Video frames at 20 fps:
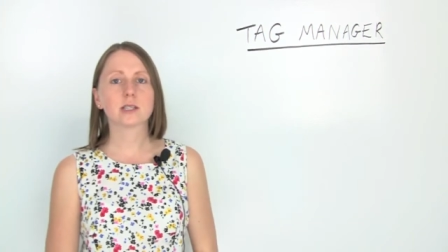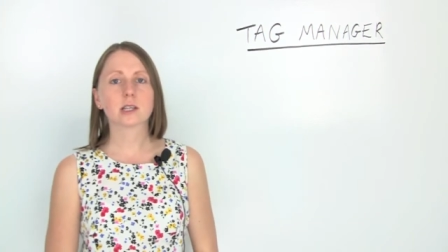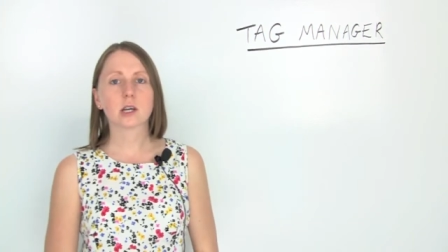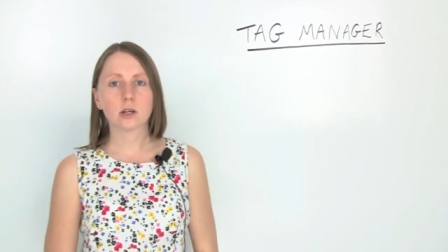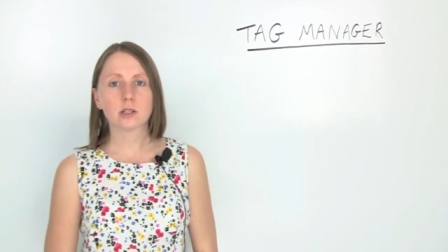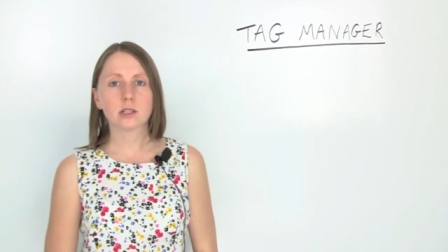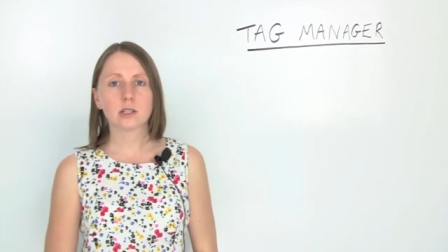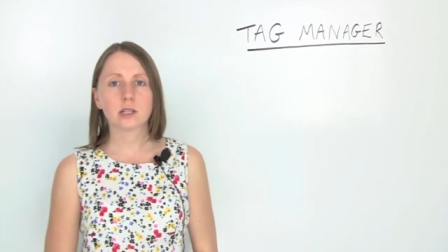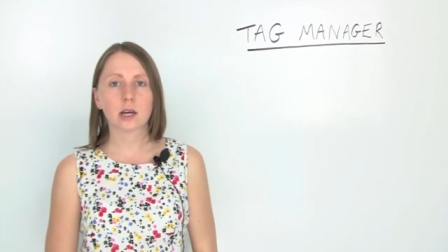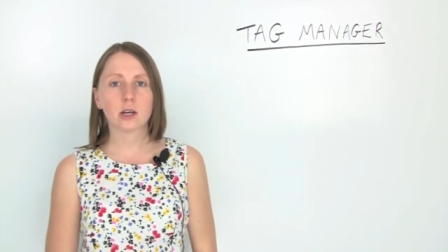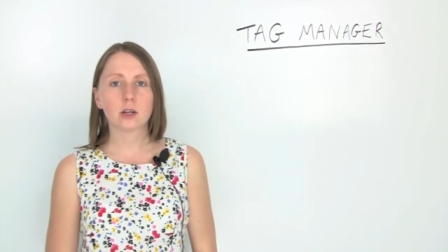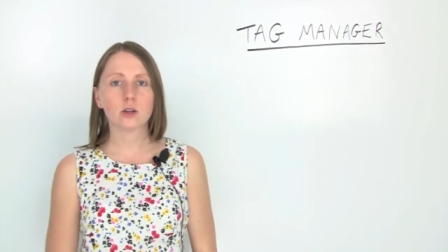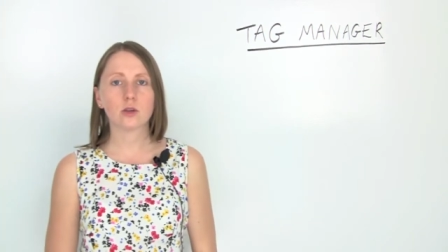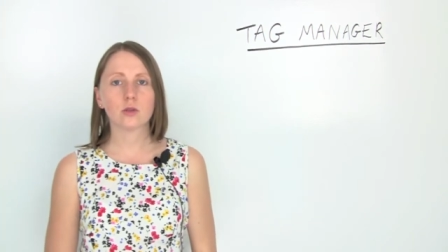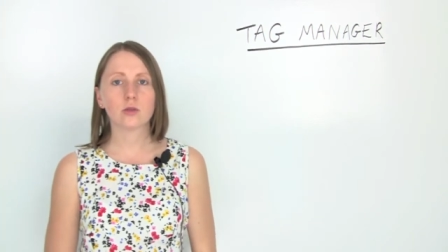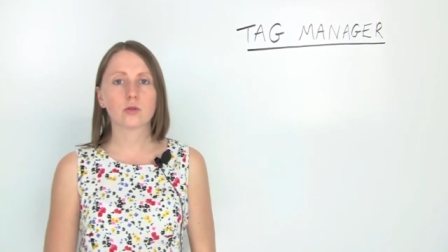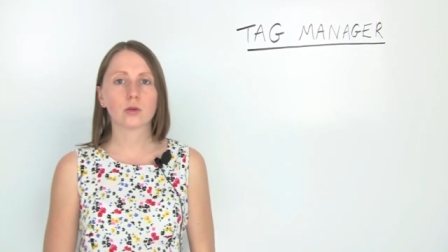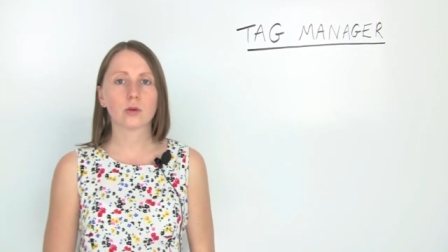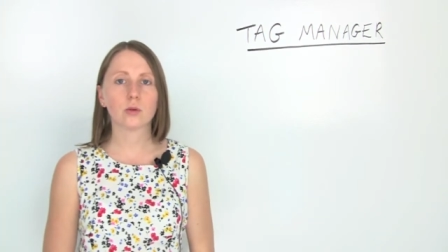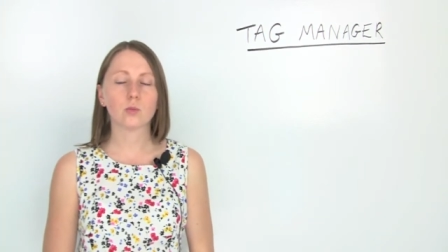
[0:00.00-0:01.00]
is going to take you
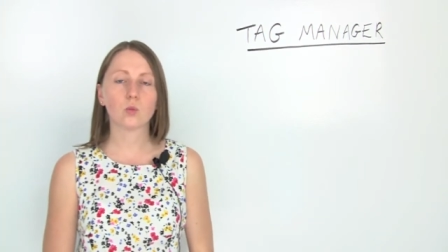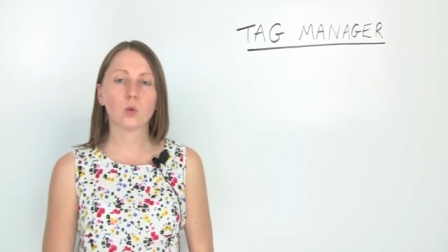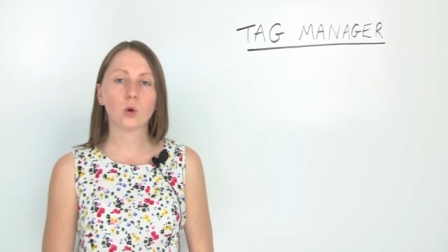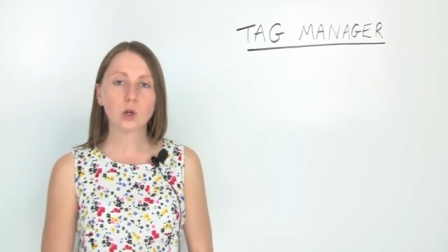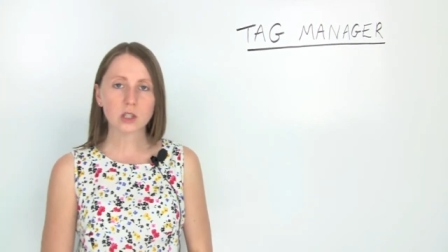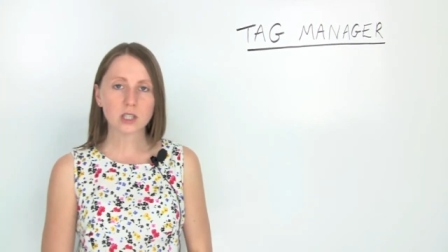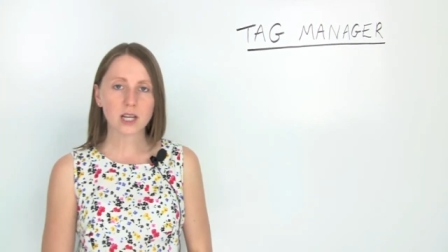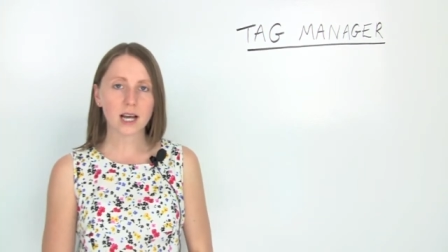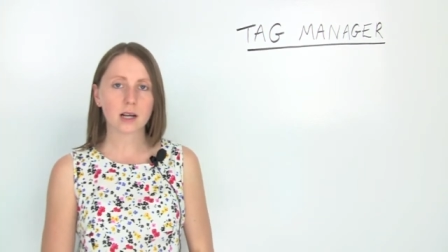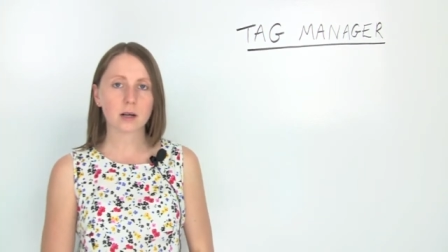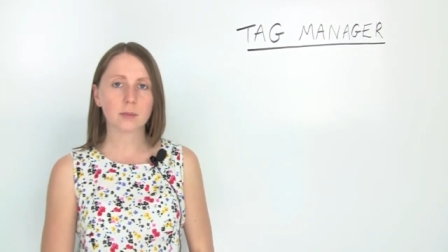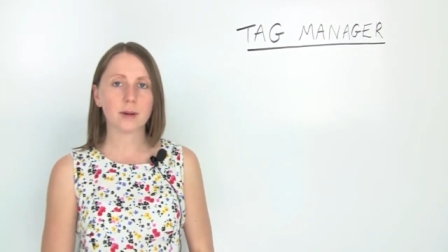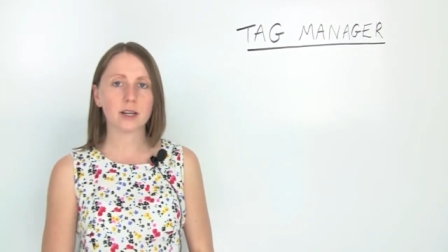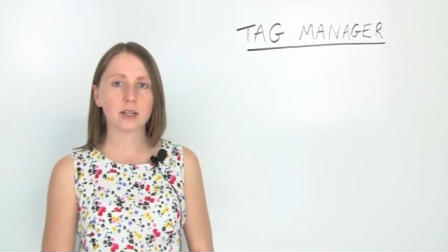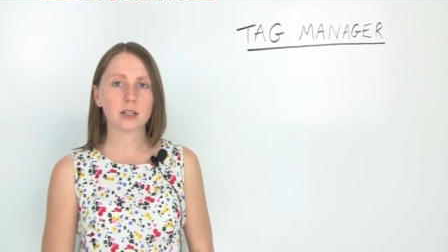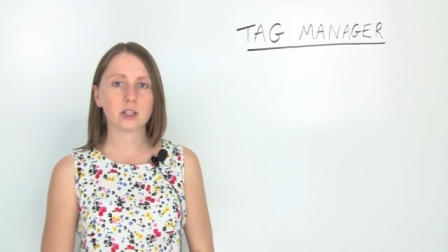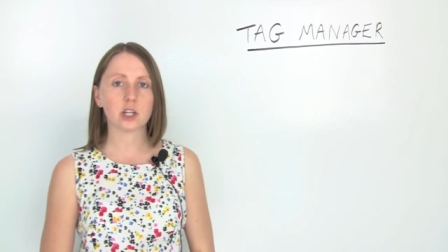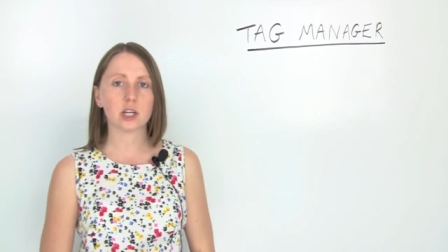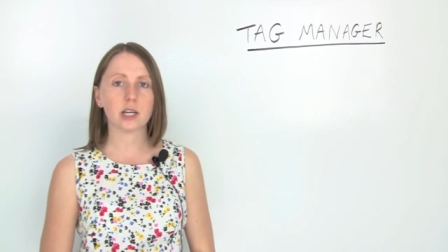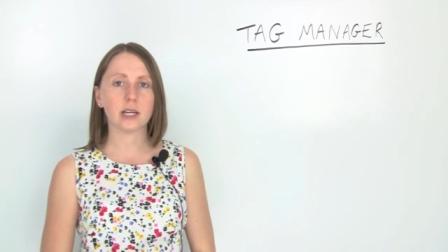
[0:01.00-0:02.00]
through what Tag
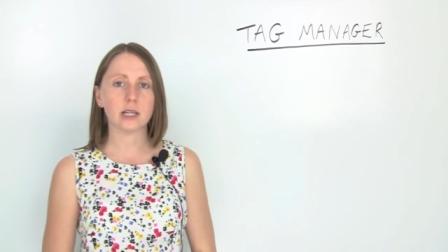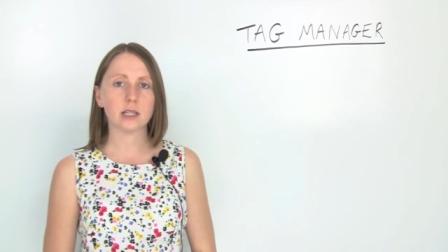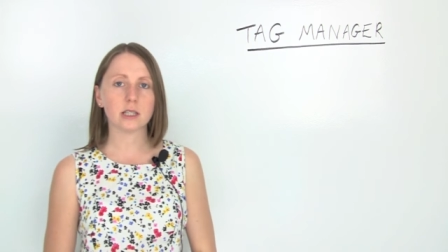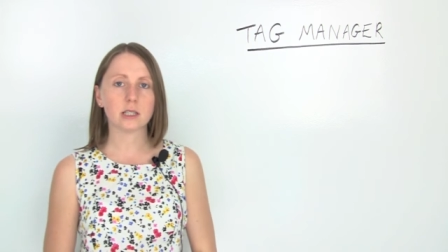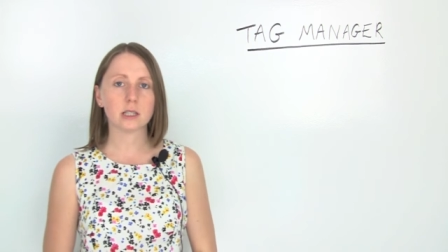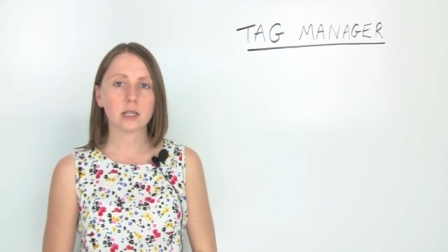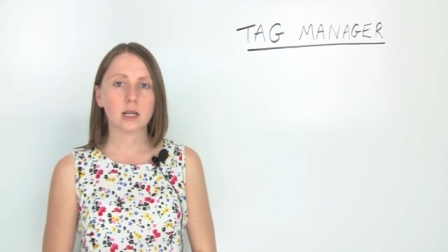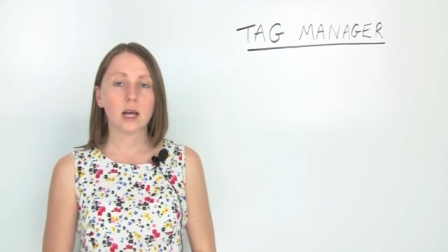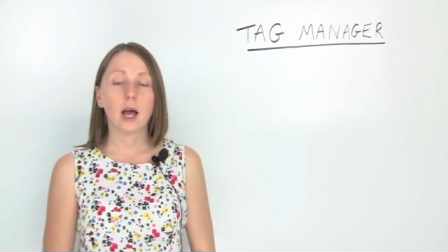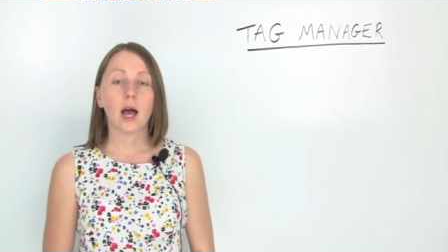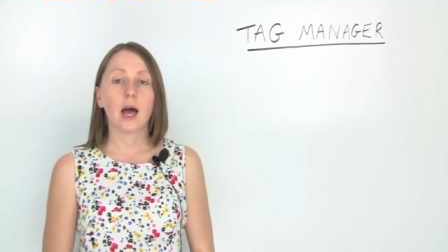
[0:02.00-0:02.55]
Manager is